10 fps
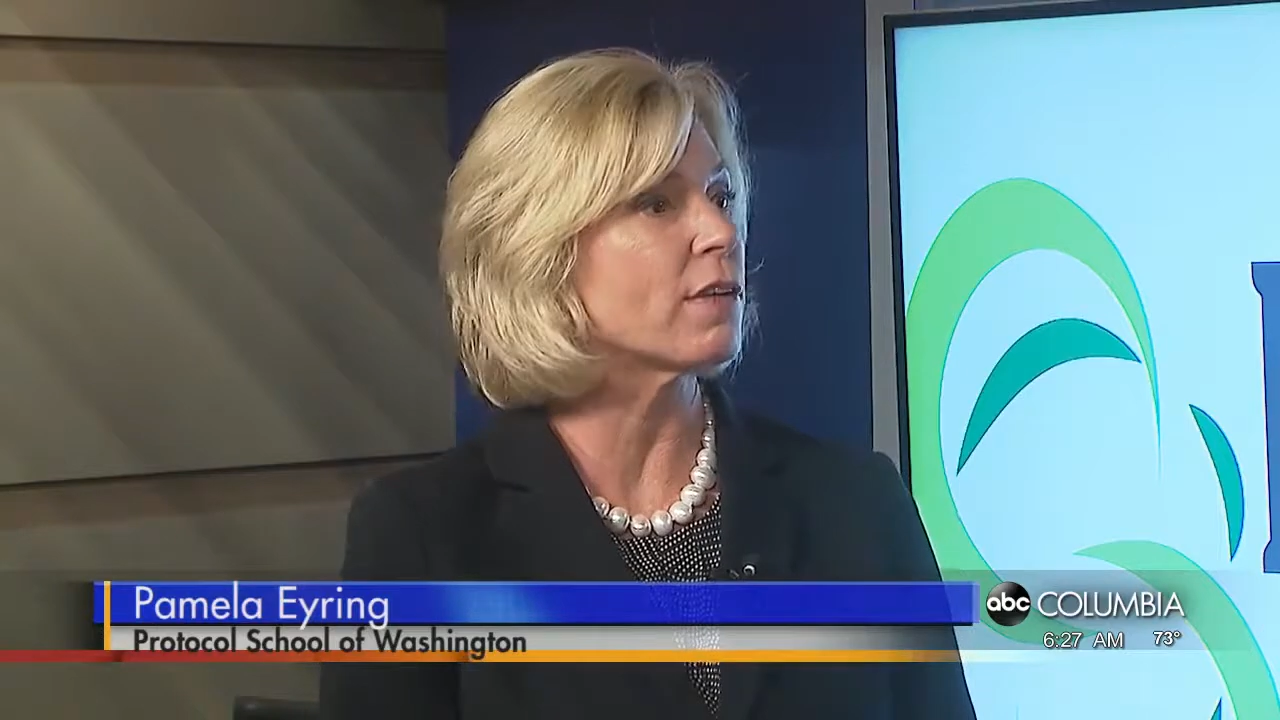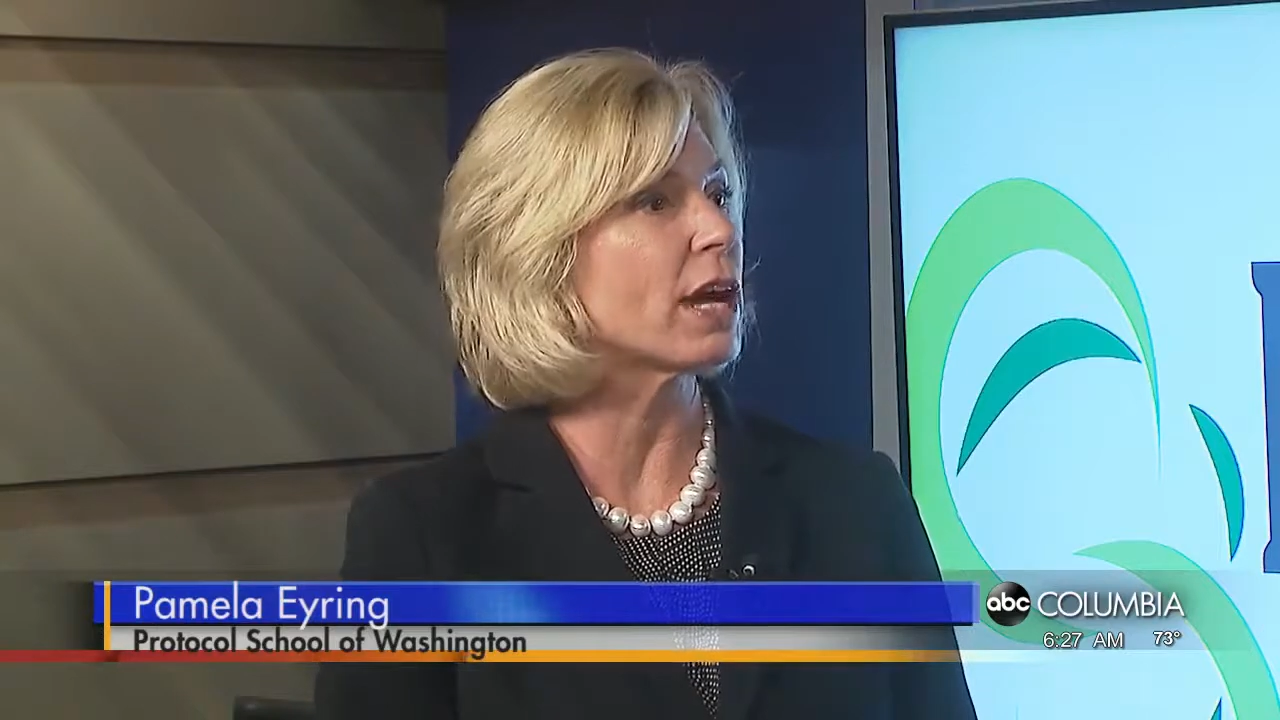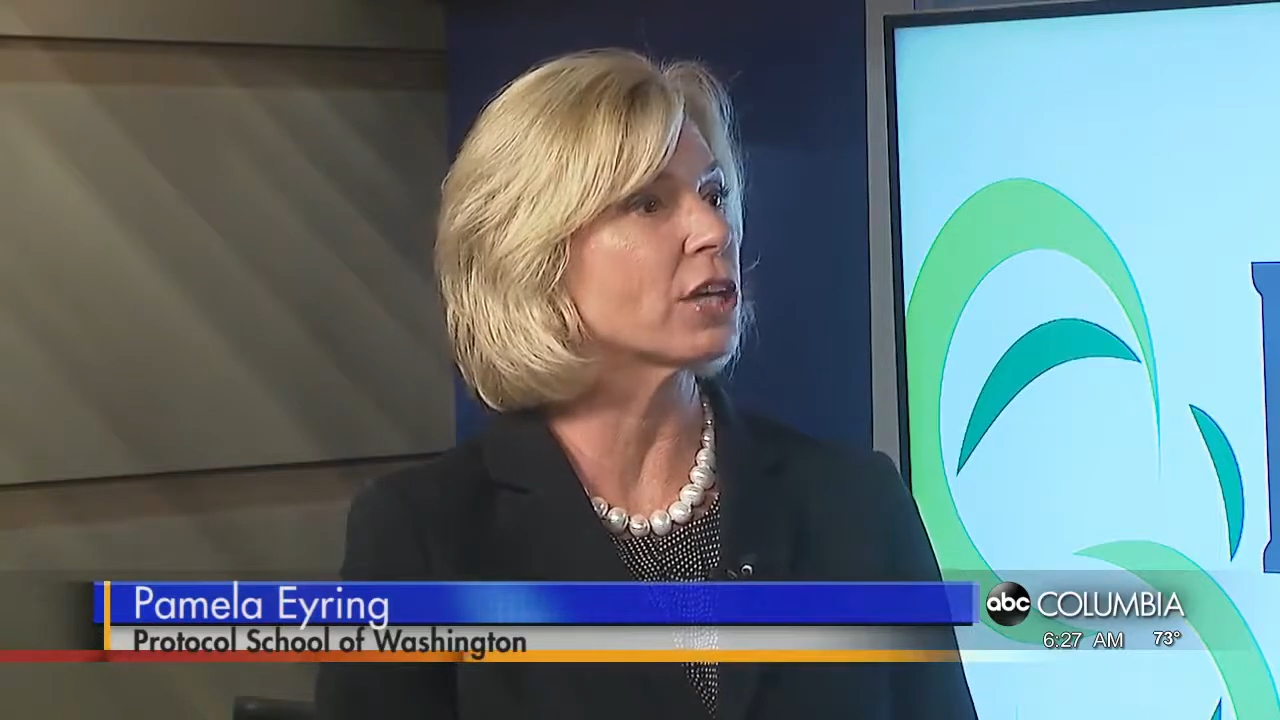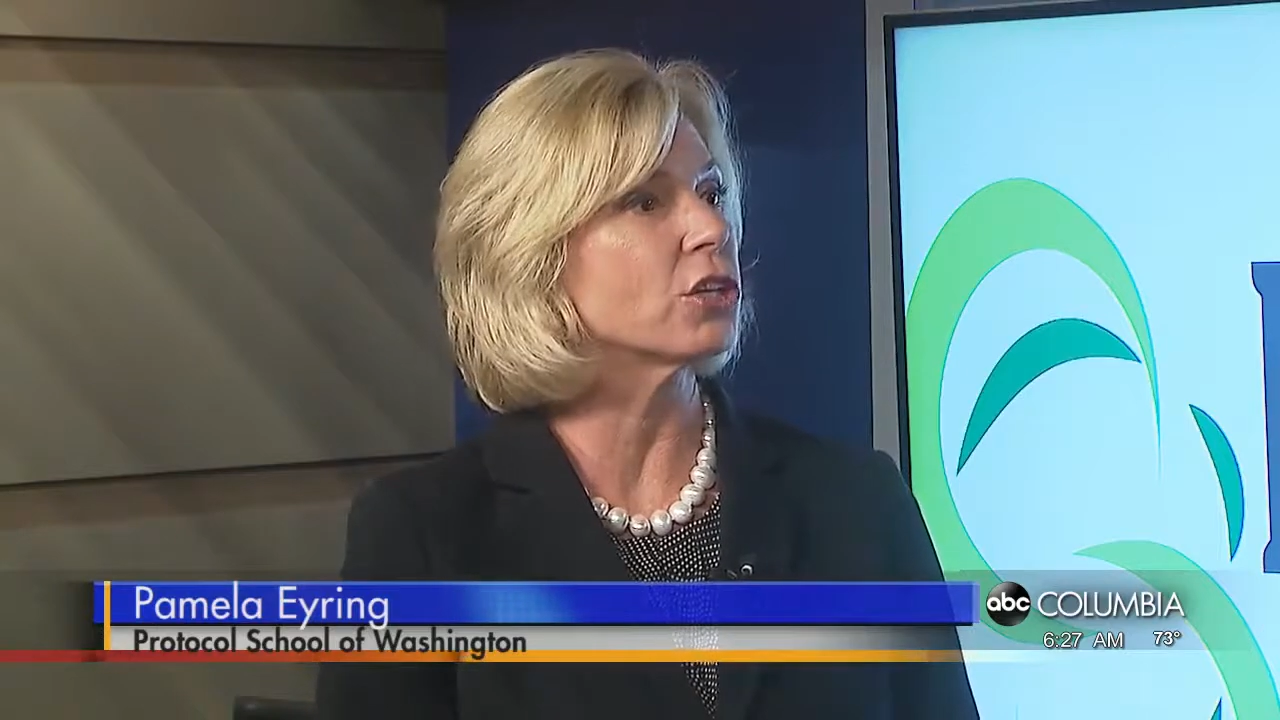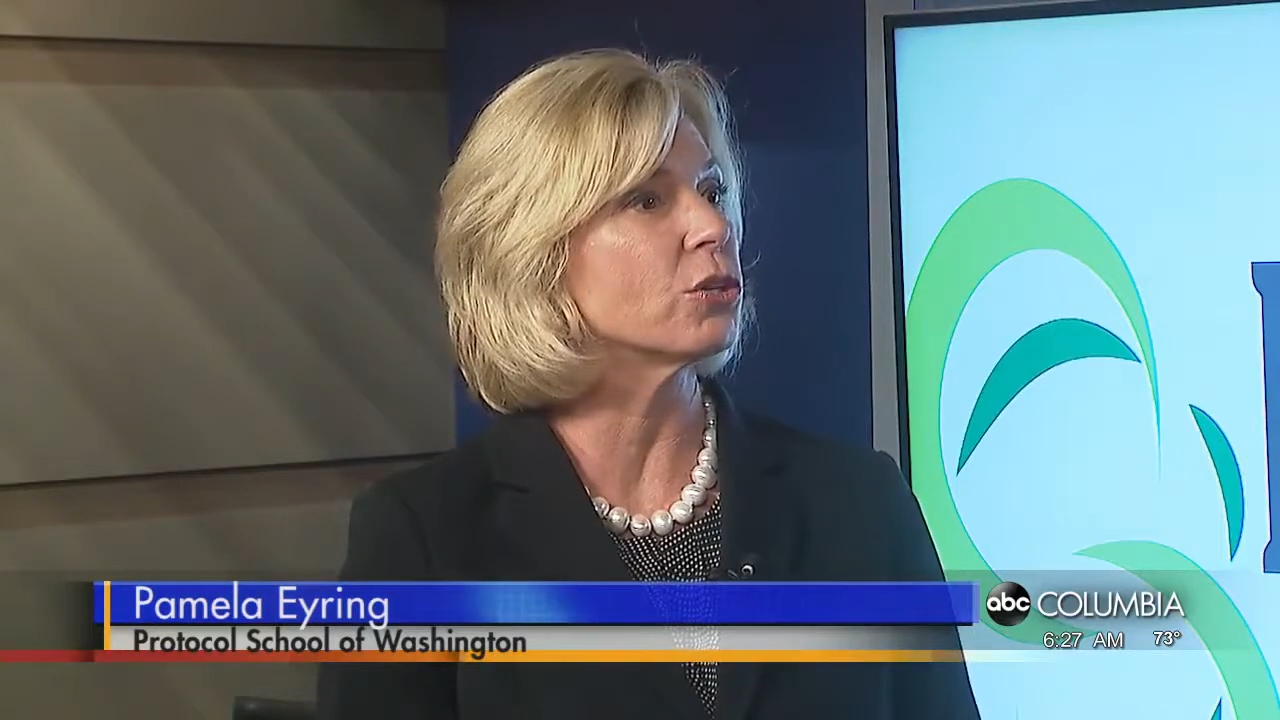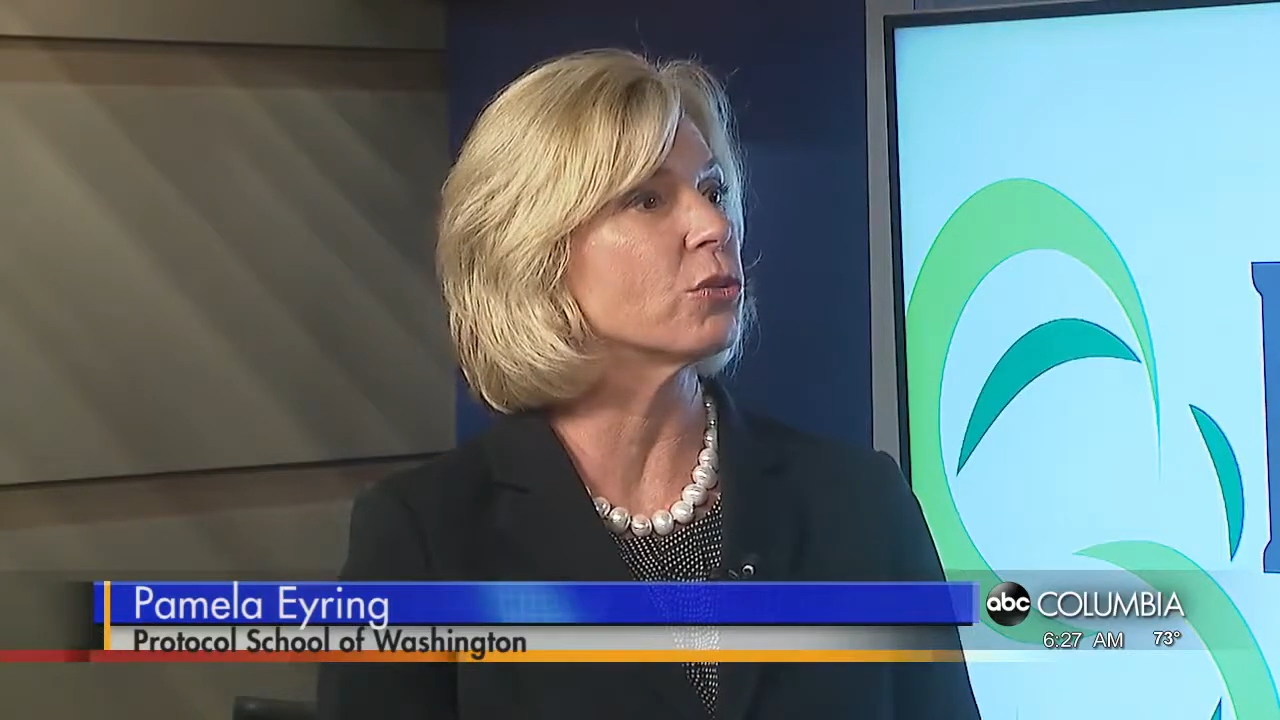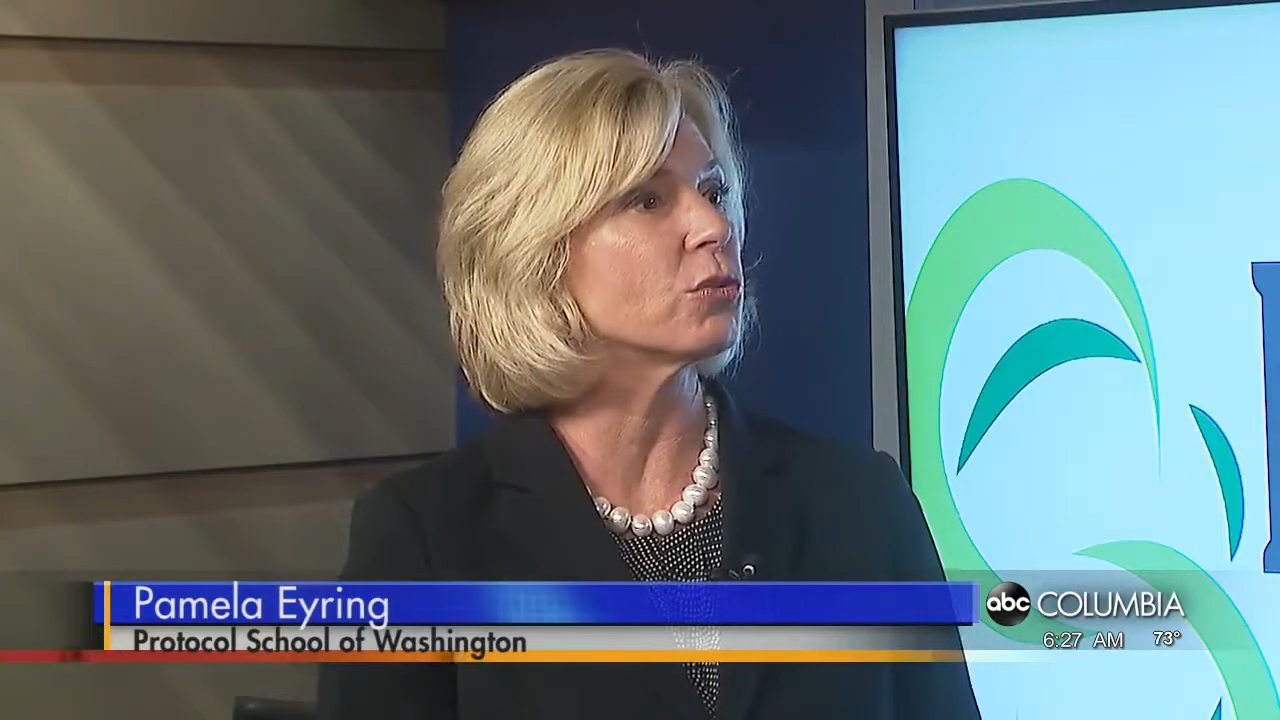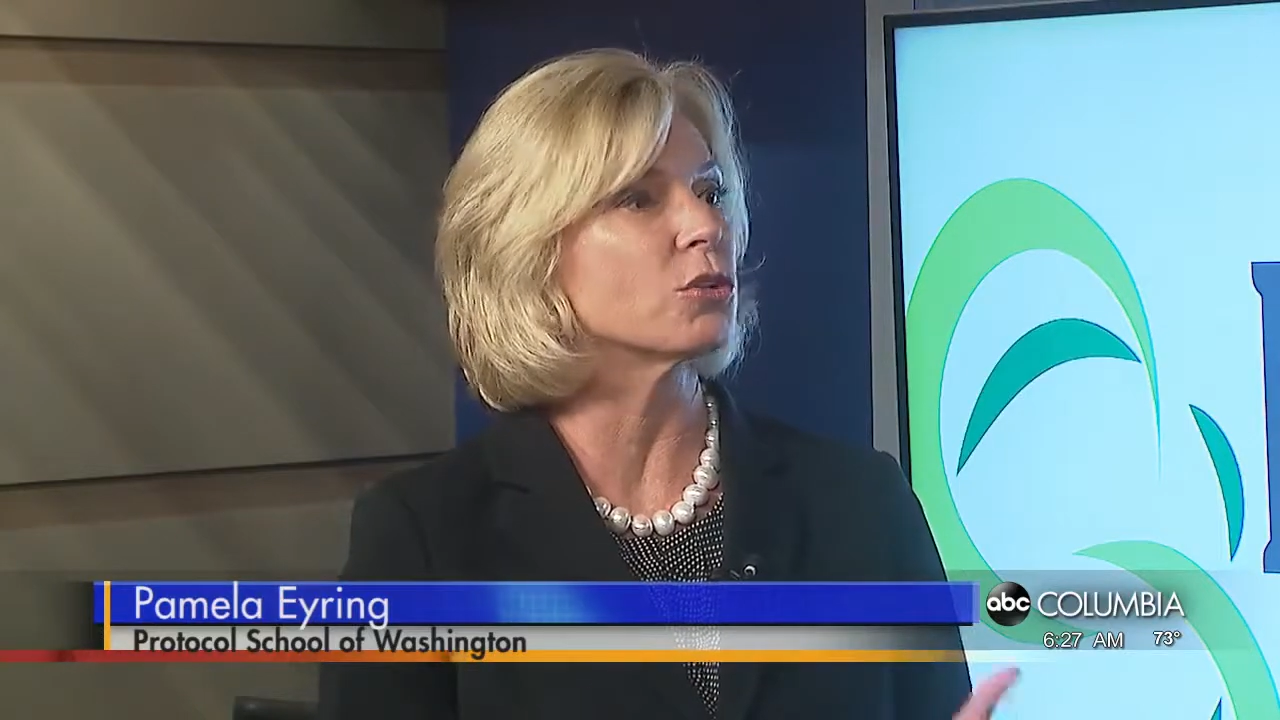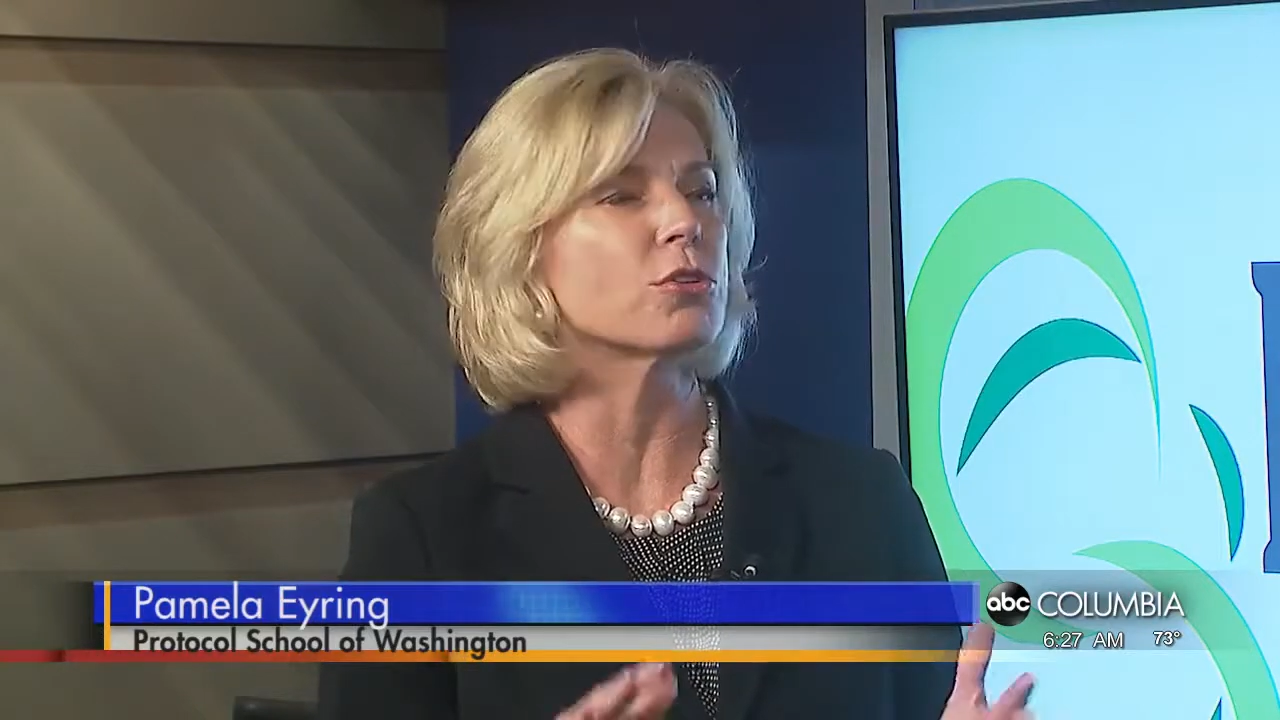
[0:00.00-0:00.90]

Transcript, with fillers: IQ,